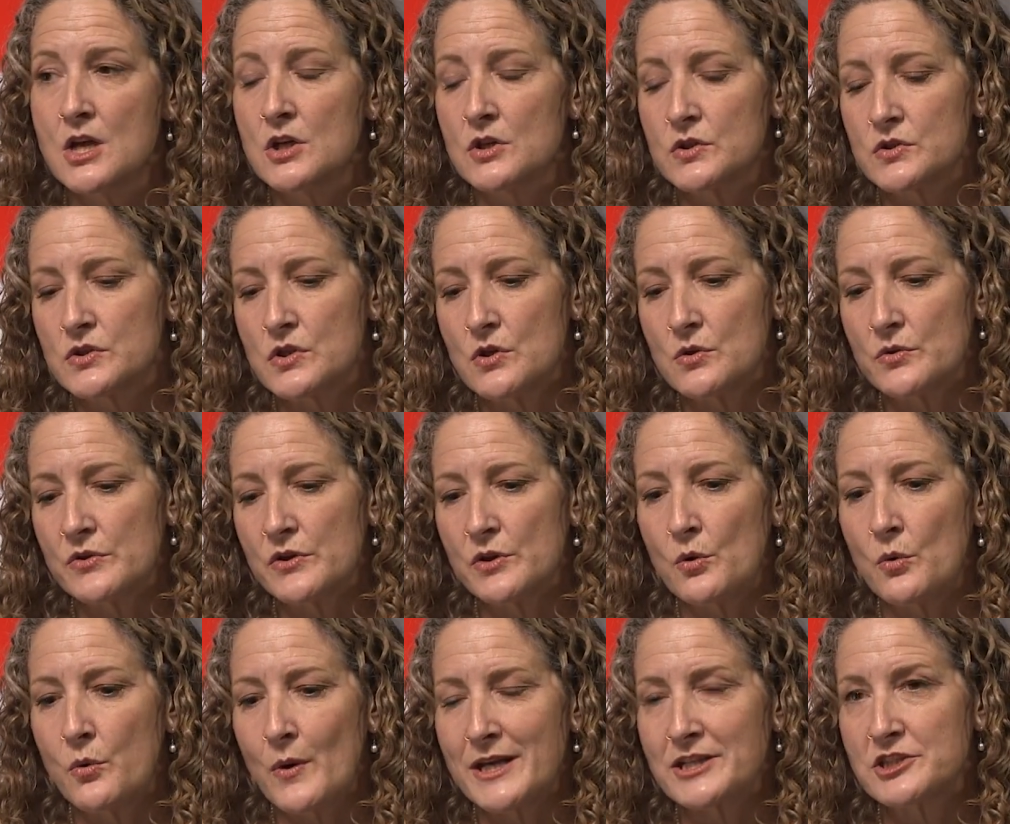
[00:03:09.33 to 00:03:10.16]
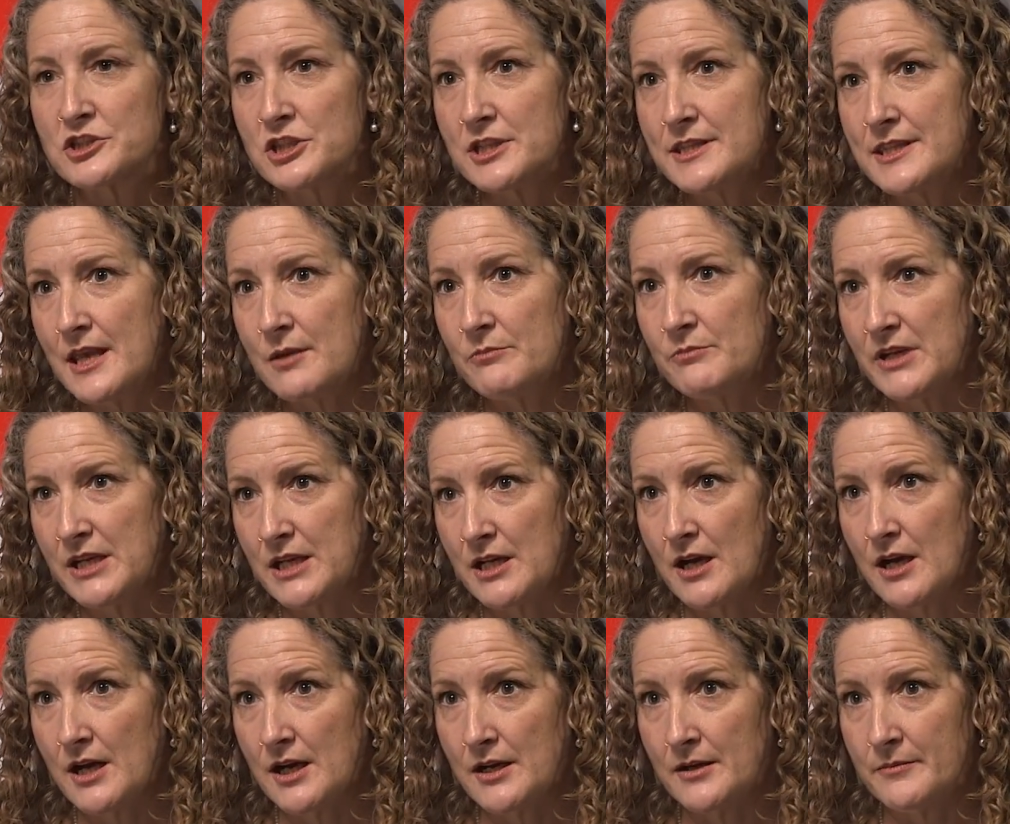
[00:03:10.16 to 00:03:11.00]
So the question then
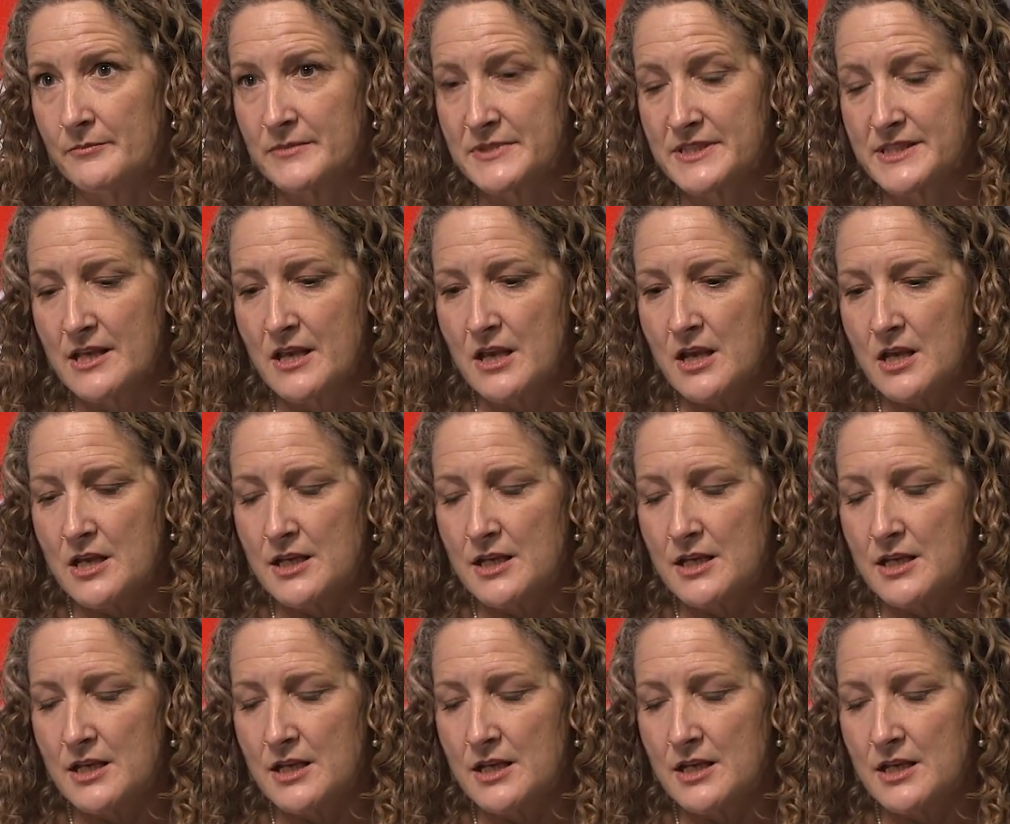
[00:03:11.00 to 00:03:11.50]
becomes,